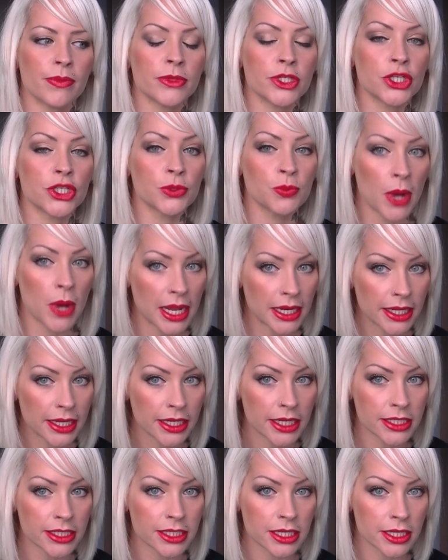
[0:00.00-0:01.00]

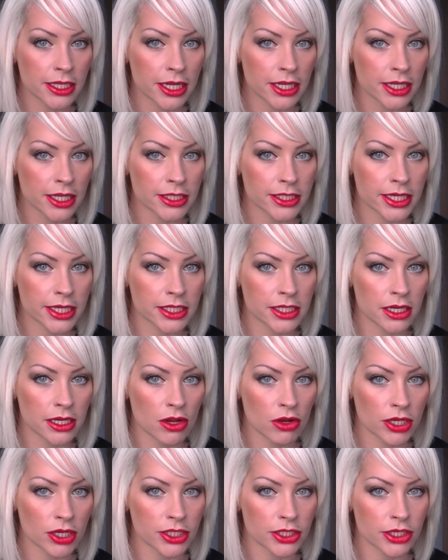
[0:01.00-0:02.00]
Swelling is the thing that takes the
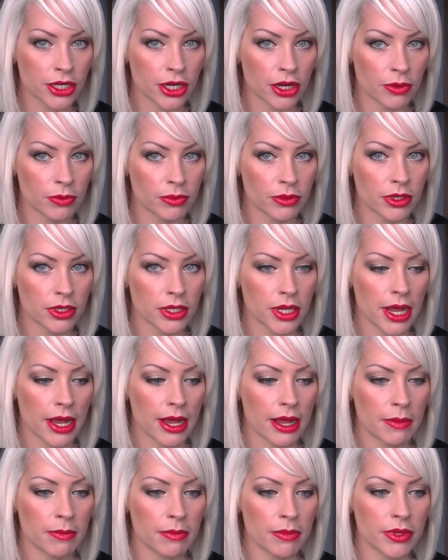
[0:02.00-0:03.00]
longest to go.
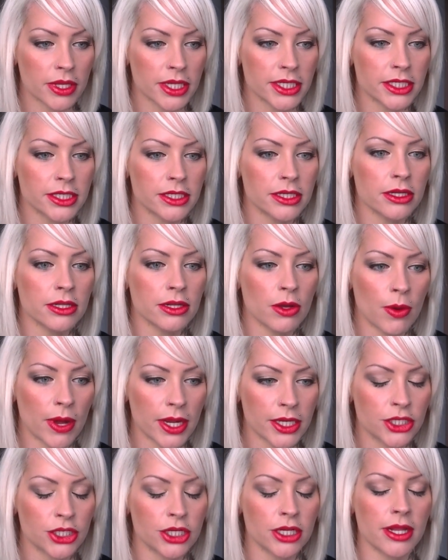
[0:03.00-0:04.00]
This is the
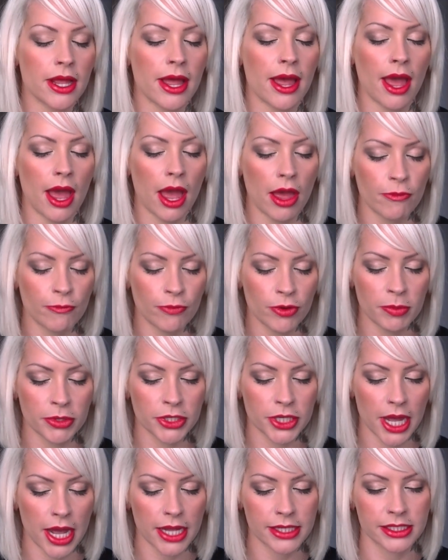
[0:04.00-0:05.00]
question that
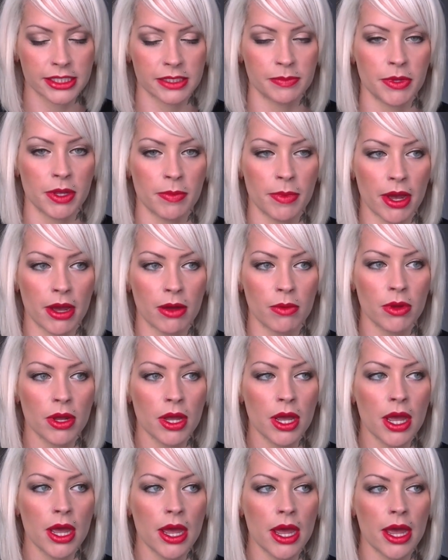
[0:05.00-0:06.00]
everybody asks me about,
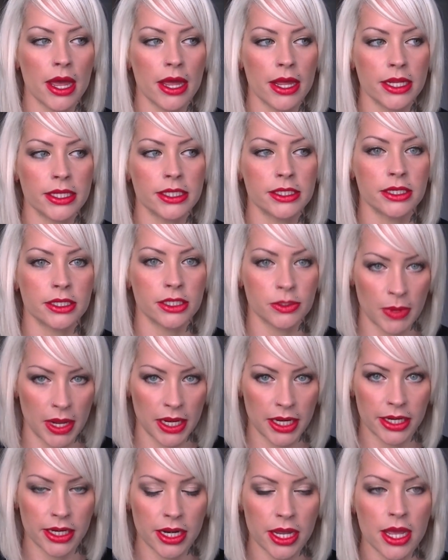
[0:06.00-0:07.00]
is the
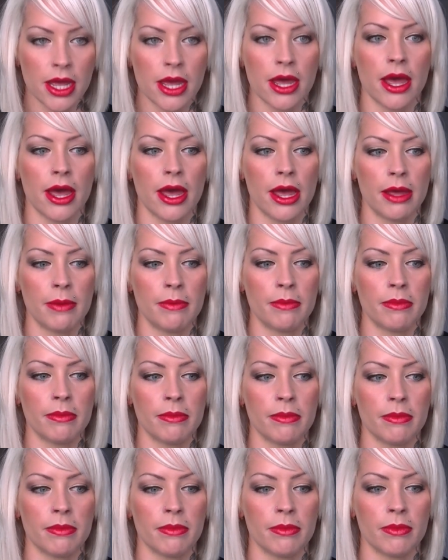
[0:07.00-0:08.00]
swelling.
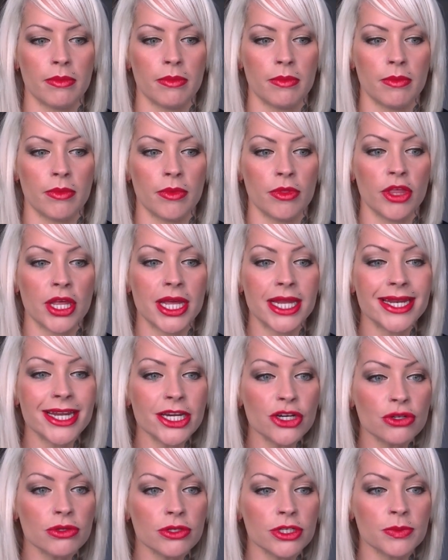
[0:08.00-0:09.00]
The
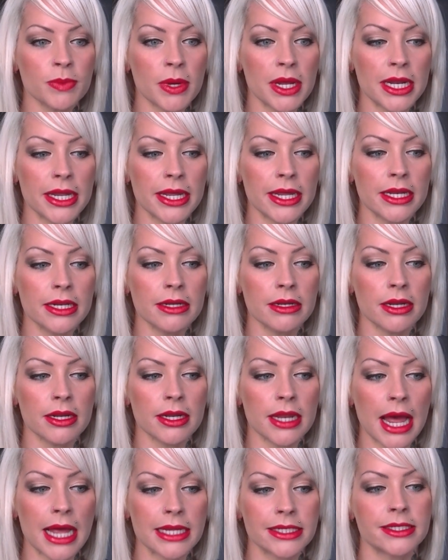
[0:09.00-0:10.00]
initial swelling
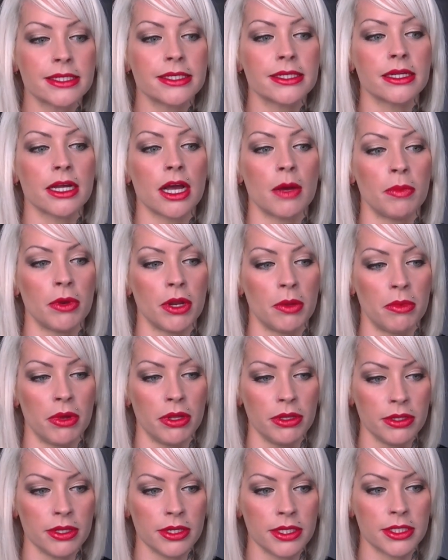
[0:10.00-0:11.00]
lasts a couple of
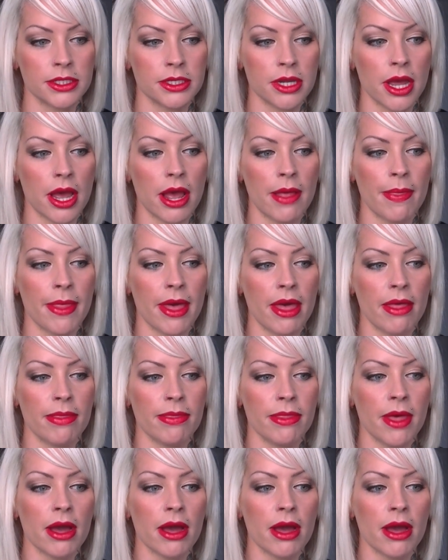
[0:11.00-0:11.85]
months, and then